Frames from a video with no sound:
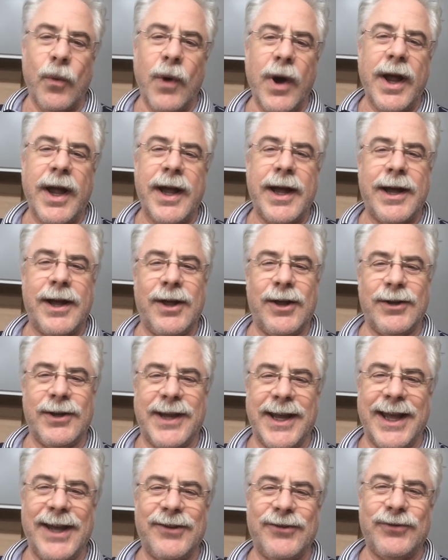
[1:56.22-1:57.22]
Well,
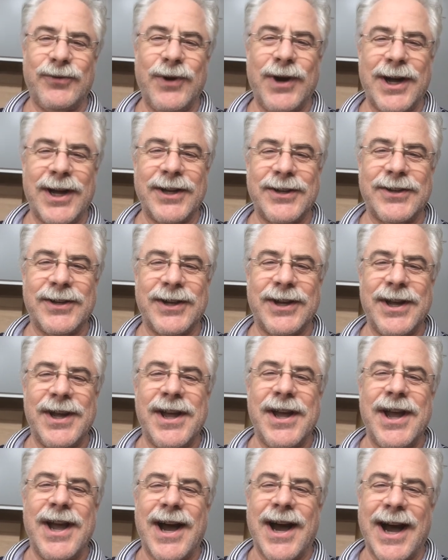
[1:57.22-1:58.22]
guess what?
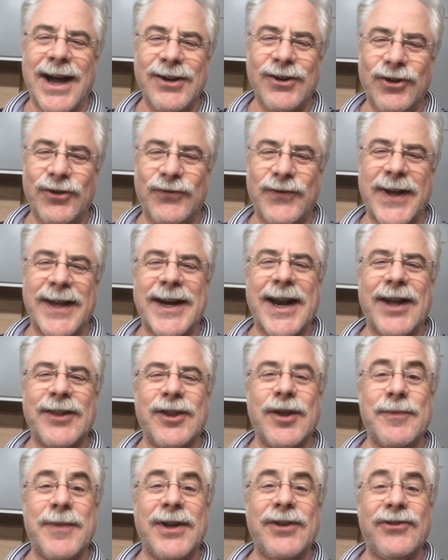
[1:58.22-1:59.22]
I just found
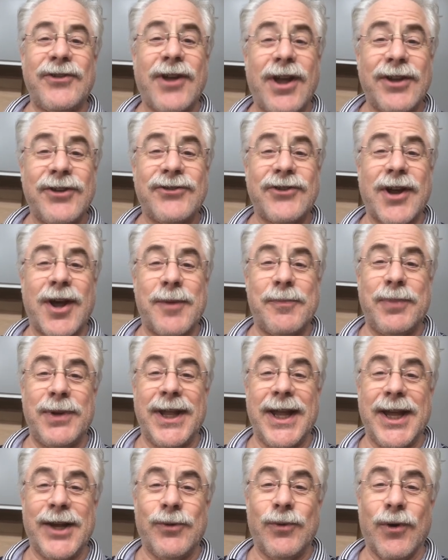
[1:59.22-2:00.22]
out that my SawStop
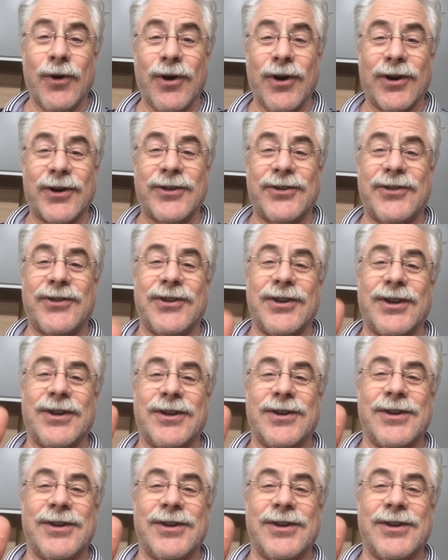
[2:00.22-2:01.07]
blade works.